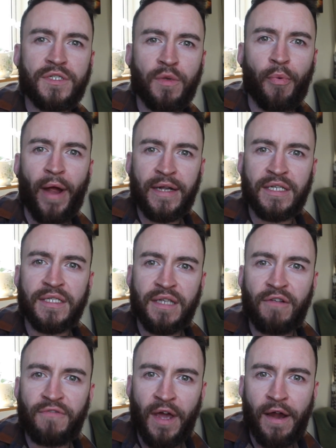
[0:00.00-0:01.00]
to practice
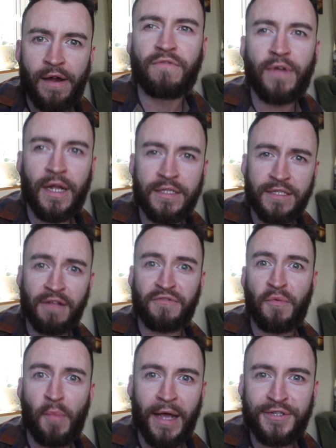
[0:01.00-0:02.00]
self-care and
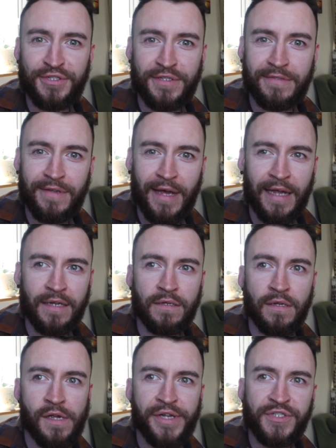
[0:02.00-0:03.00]
self-compassion. And
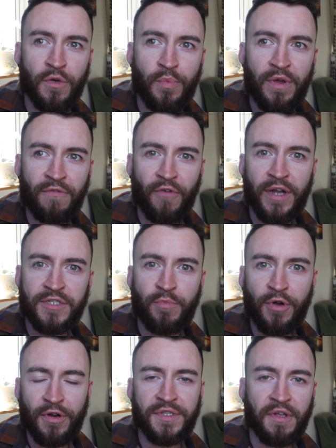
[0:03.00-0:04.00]
don't be afraid to
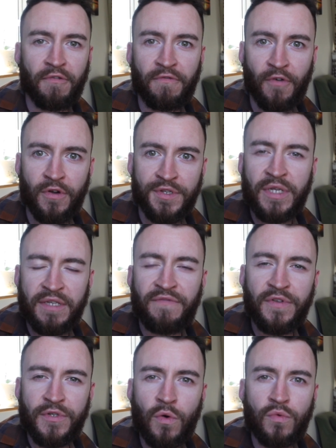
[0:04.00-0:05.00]
put yourself first. Because if
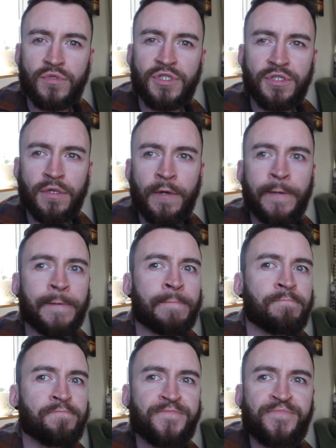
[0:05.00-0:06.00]
you don't,
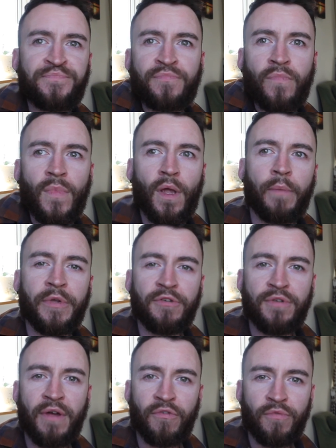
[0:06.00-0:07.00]
I mean,
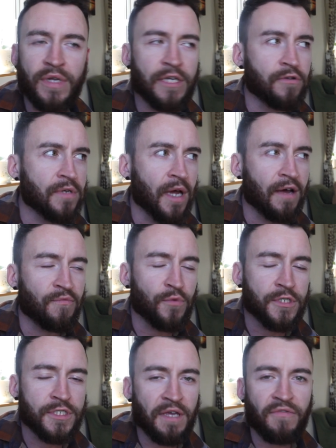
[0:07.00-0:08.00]
you're never really gonna have
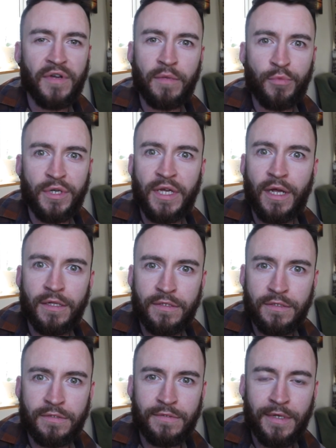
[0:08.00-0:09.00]
much to give anybody
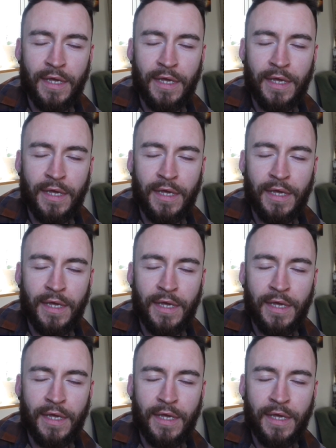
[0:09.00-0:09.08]
else.